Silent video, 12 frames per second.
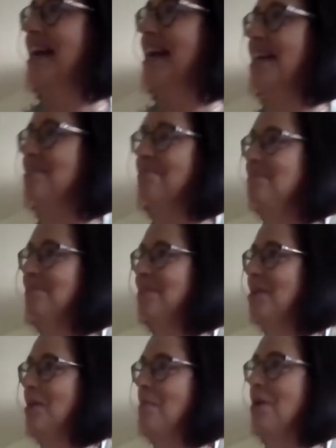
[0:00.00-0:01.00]
you
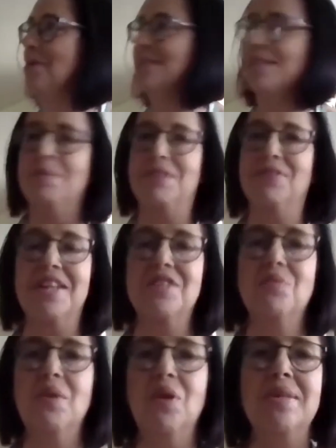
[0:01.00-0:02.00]
know, person
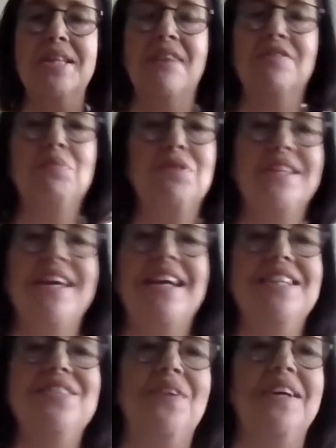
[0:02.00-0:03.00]
specification, we always have to put at the
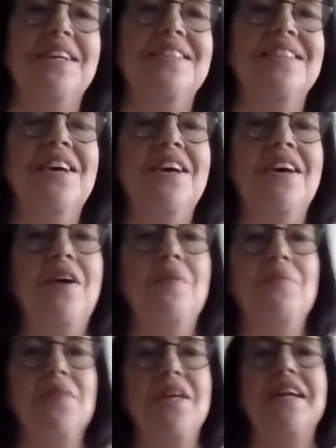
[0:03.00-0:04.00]
end of it
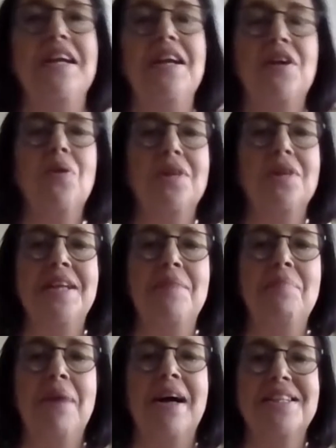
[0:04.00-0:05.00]
the equality
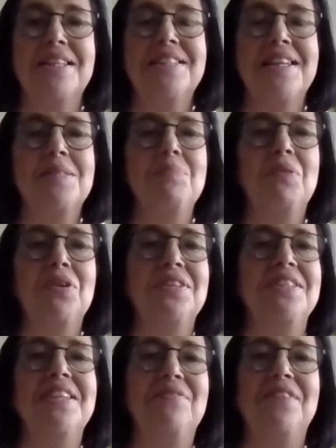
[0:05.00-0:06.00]
impact
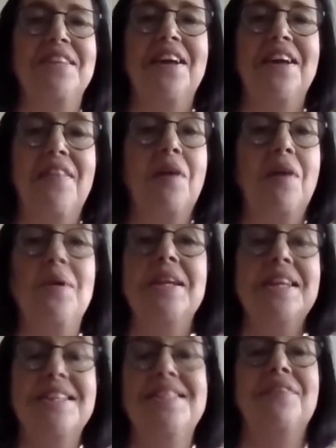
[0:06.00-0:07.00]
assessment and everything like that. We
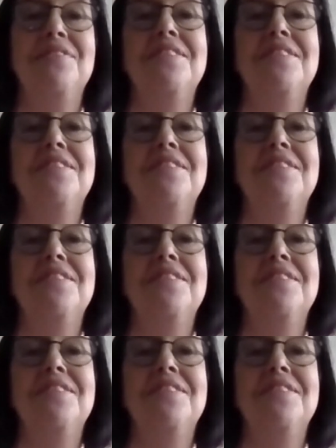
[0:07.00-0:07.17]
need to have a